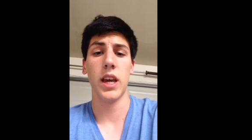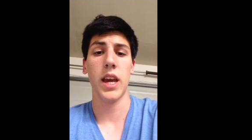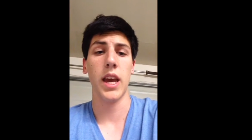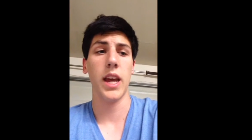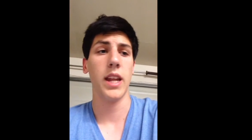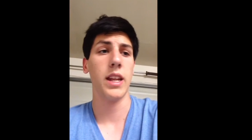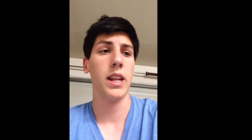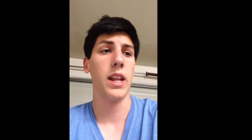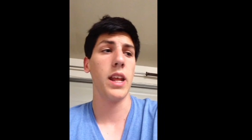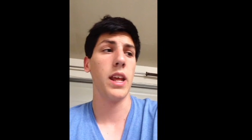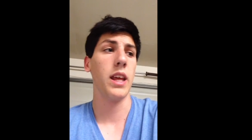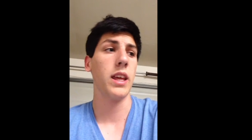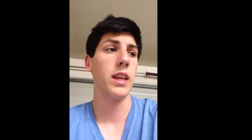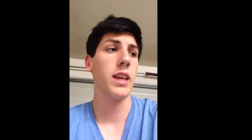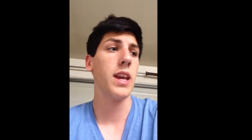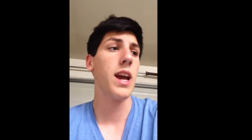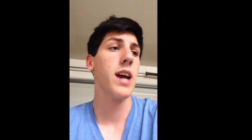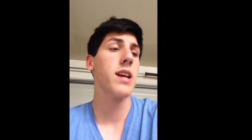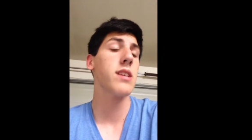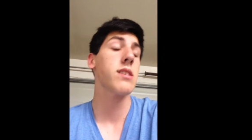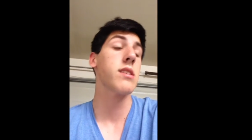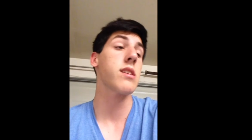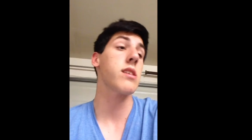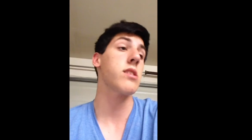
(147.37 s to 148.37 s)
And
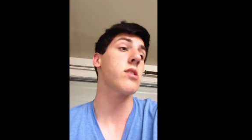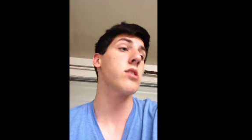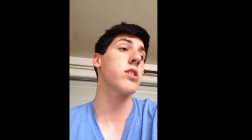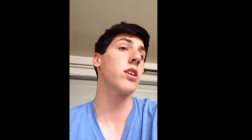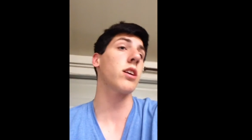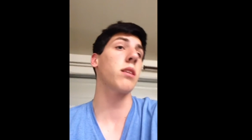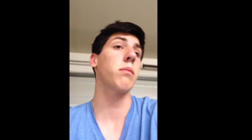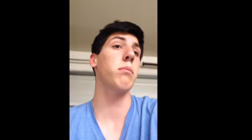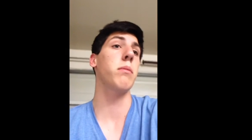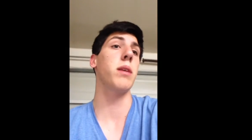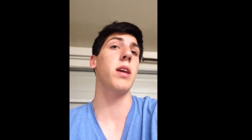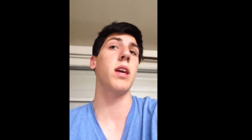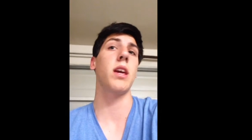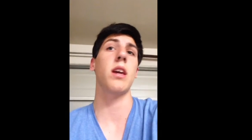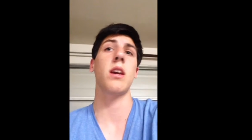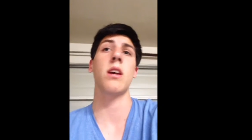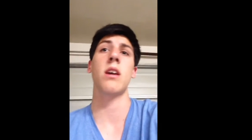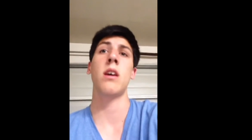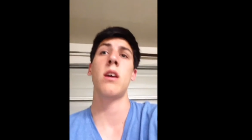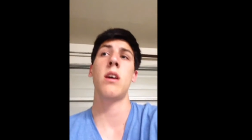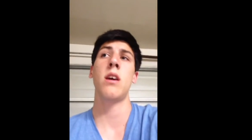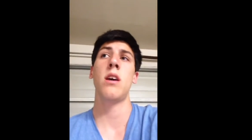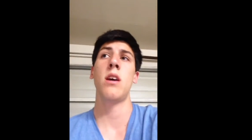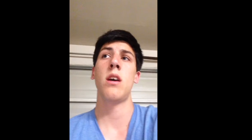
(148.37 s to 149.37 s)
yes, it took me
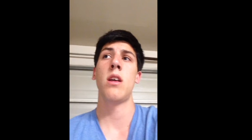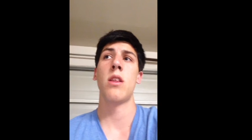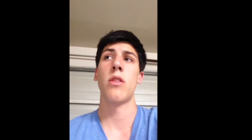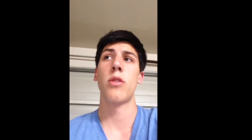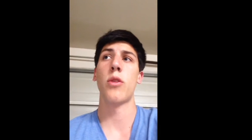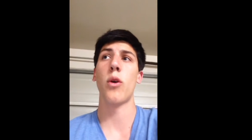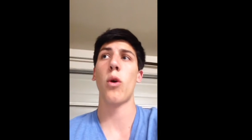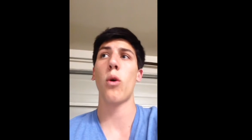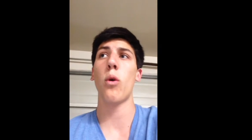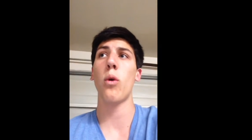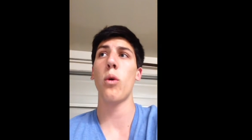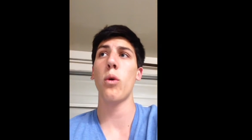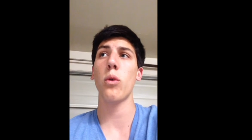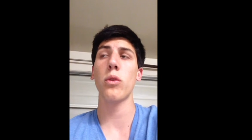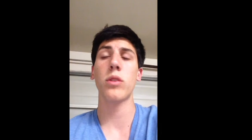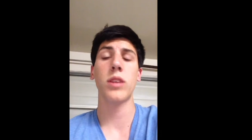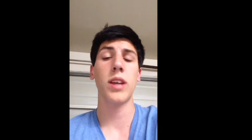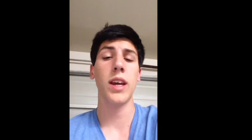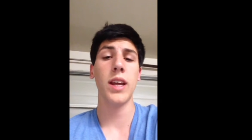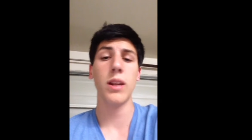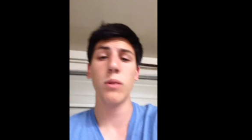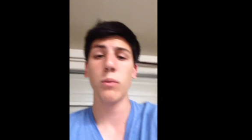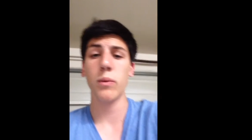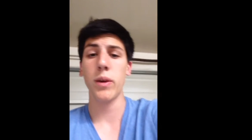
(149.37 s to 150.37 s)
the whole
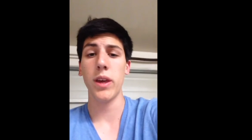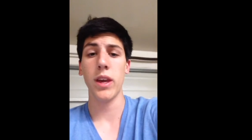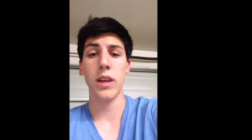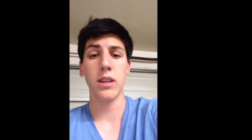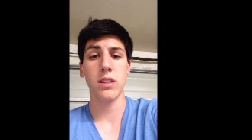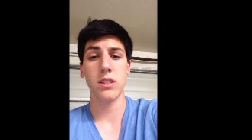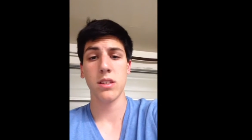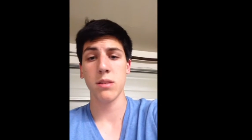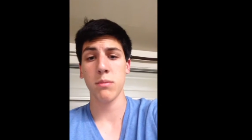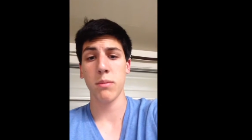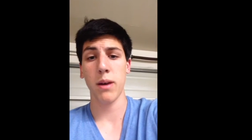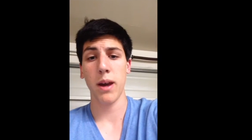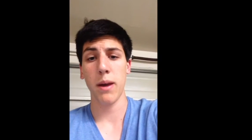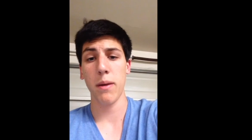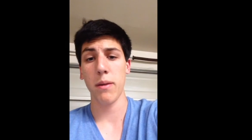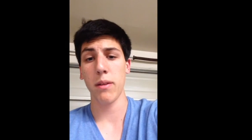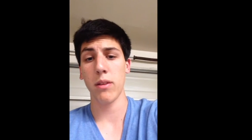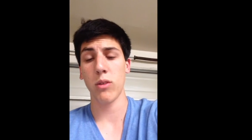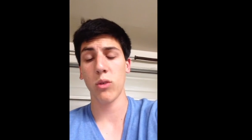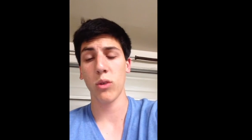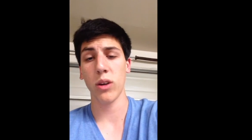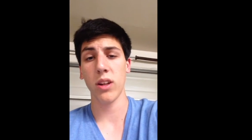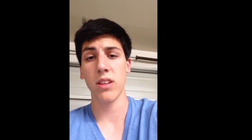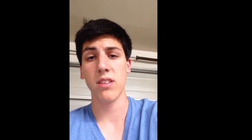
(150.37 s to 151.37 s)
10 weeks of my
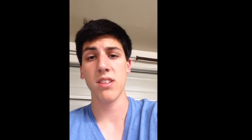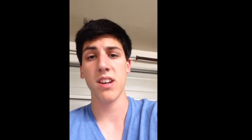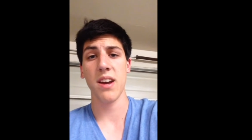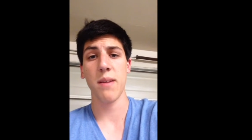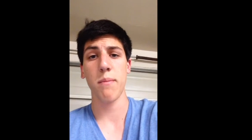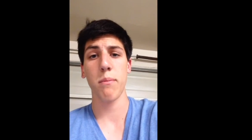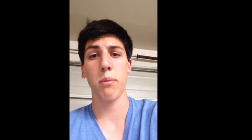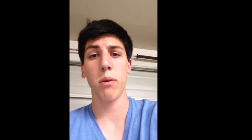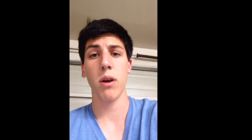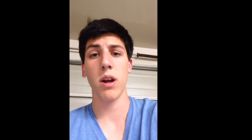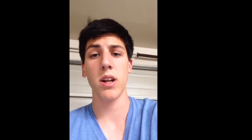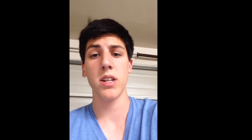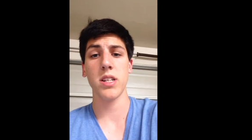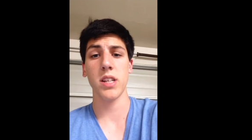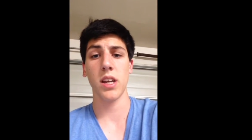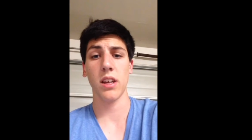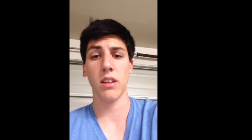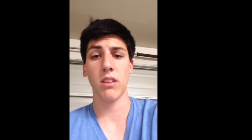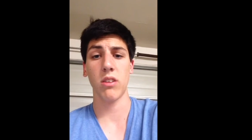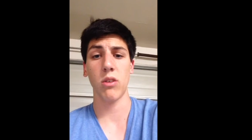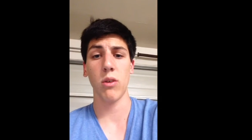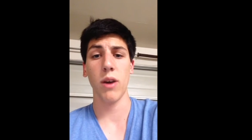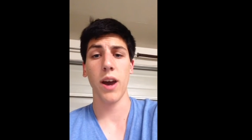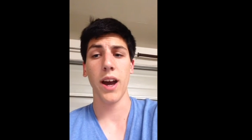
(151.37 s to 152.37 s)
20 time
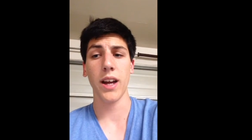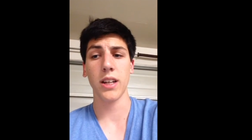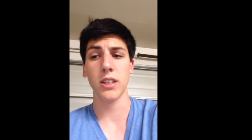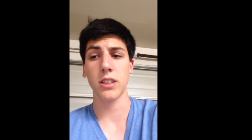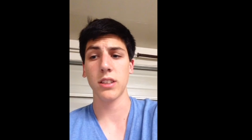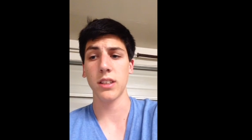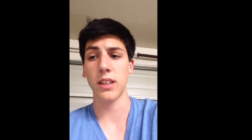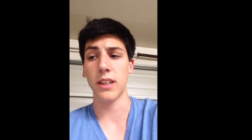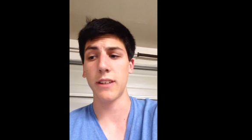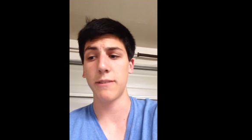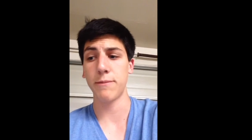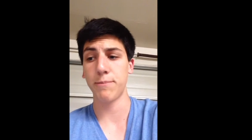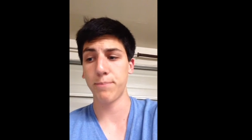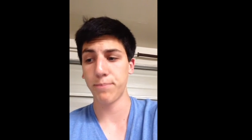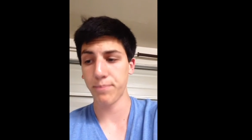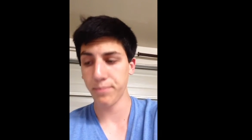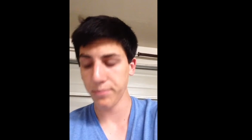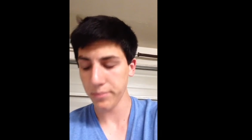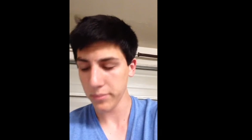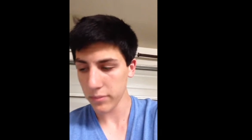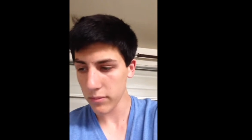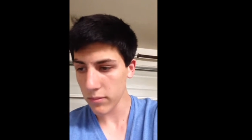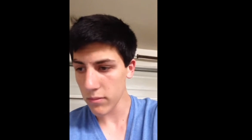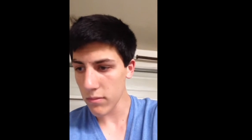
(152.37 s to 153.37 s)
project to actually
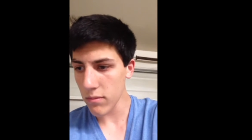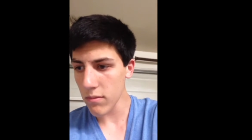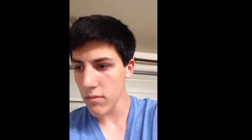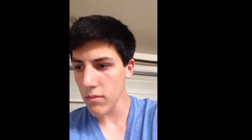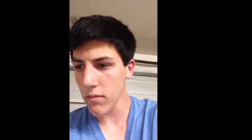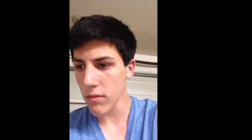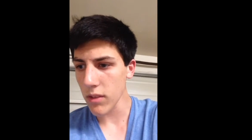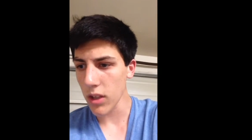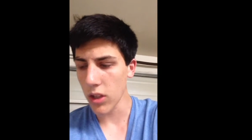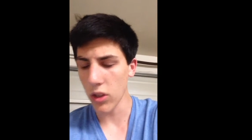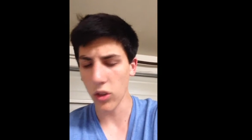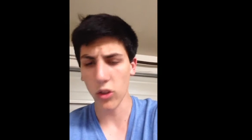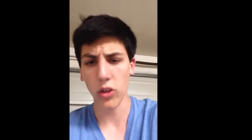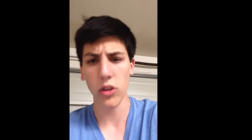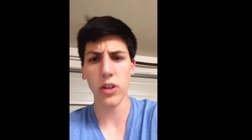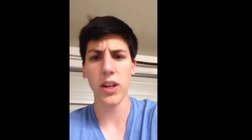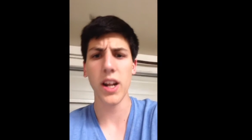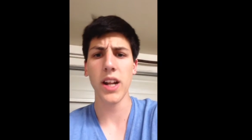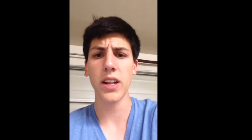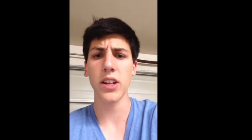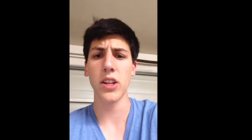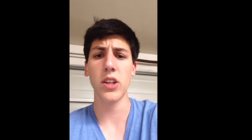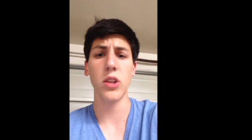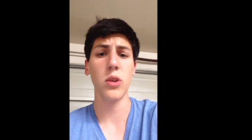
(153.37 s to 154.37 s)
learn
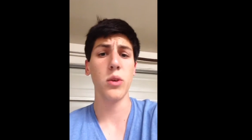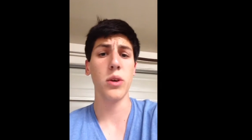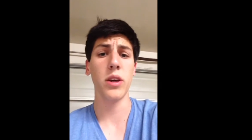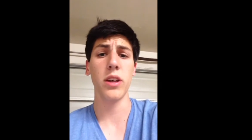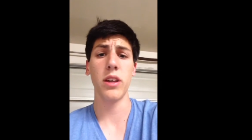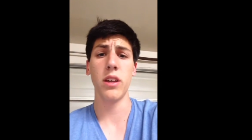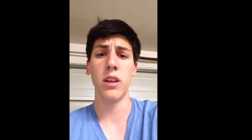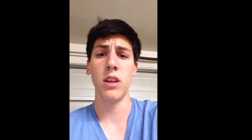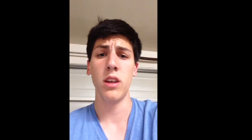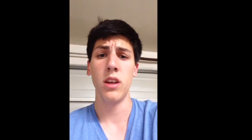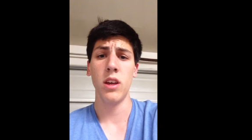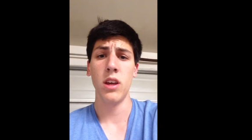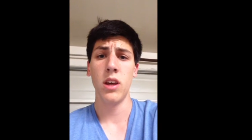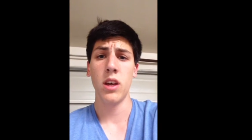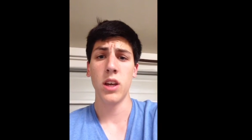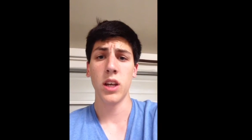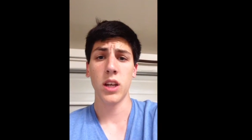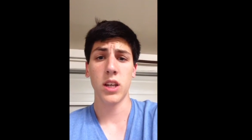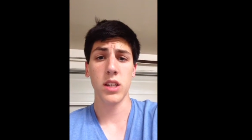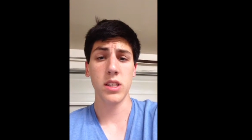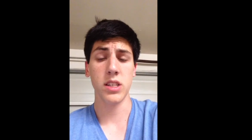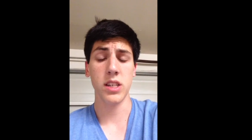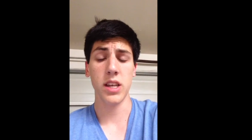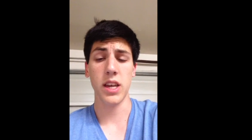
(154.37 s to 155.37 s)
how to do it,
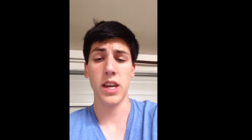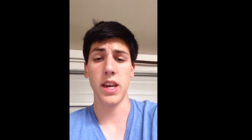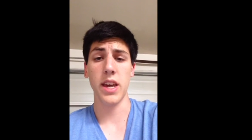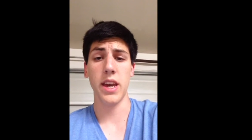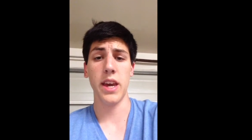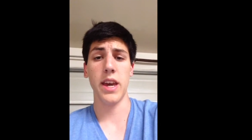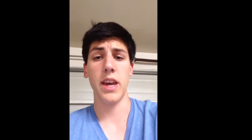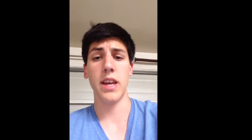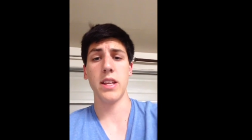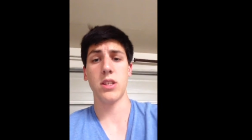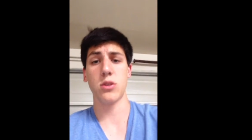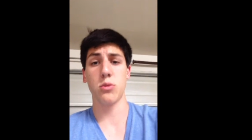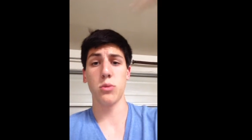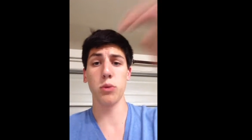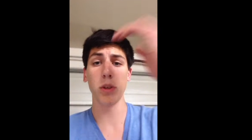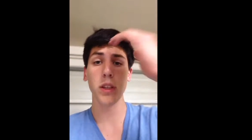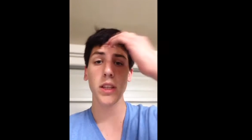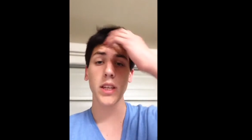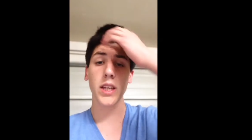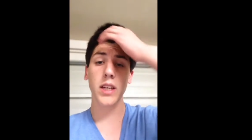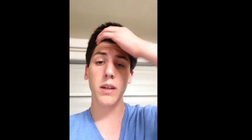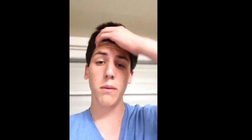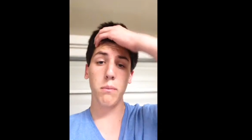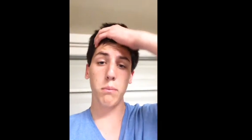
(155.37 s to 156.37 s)
because it's
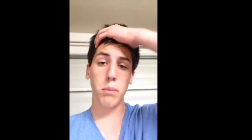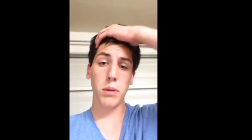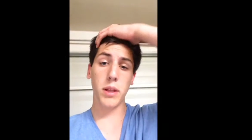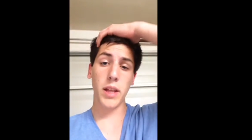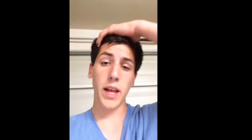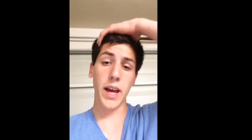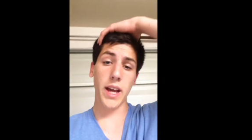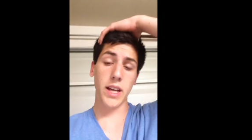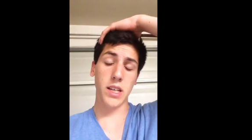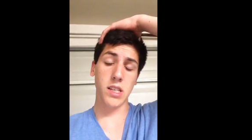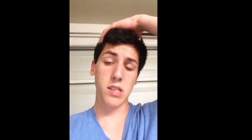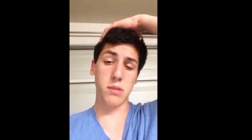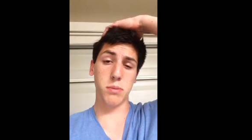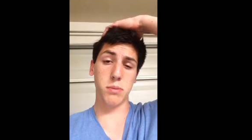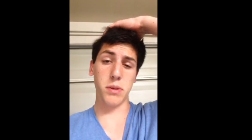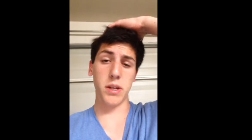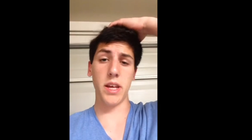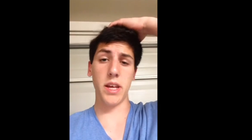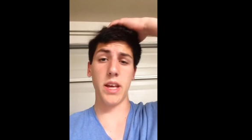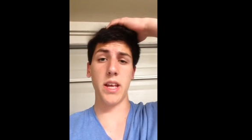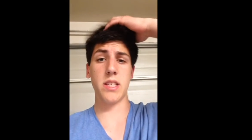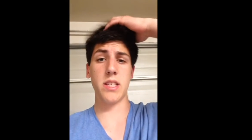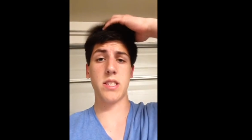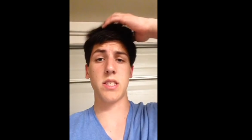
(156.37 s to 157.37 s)
really complex,
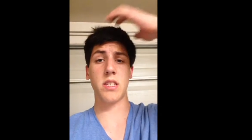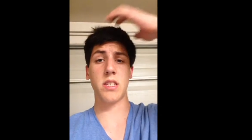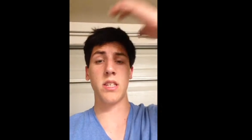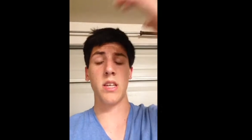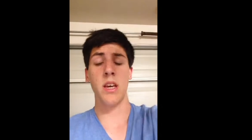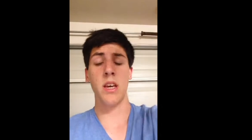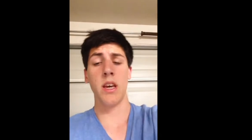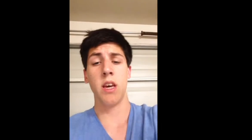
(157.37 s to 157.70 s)
but it's